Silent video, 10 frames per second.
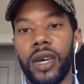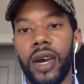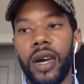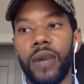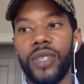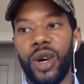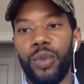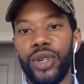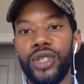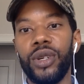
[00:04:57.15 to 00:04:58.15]
to
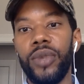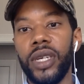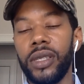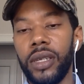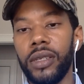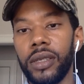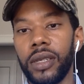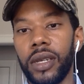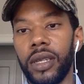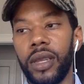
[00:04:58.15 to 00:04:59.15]
help push your business,
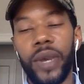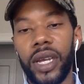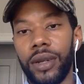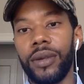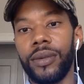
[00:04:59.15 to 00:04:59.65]
the better.